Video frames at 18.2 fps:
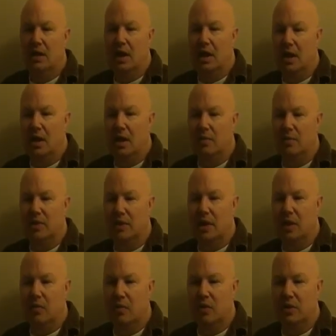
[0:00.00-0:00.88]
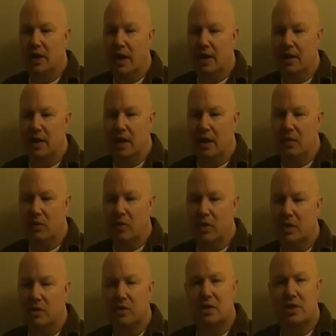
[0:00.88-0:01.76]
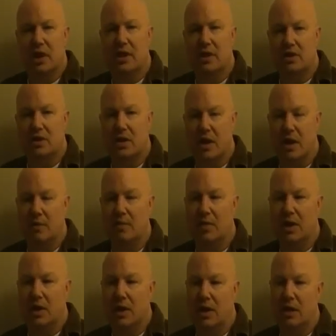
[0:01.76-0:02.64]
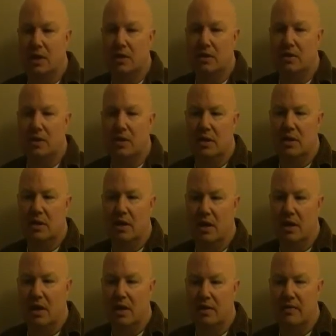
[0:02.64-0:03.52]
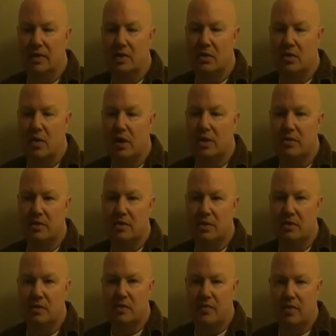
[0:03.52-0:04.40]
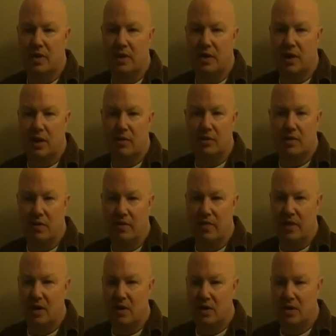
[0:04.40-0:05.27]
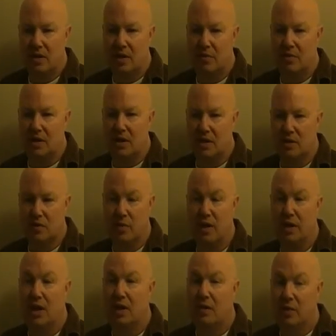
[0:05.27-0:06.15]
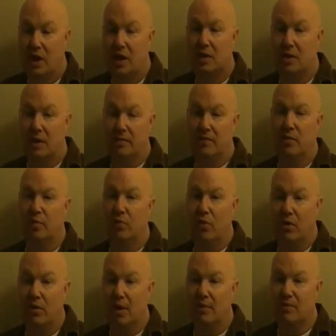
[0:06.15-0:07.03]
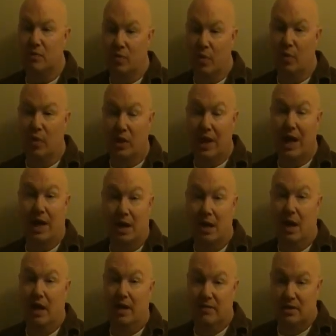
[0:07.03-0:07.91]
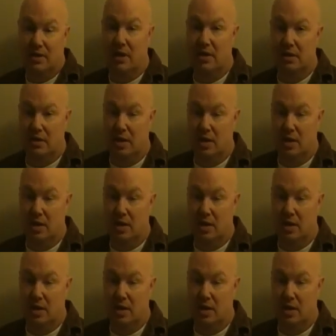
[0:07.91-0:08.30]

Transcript: but they would not get real stage time. And a lot of us graduate students felt that that was unfair to them, because we had come from programs where we got a lot of stage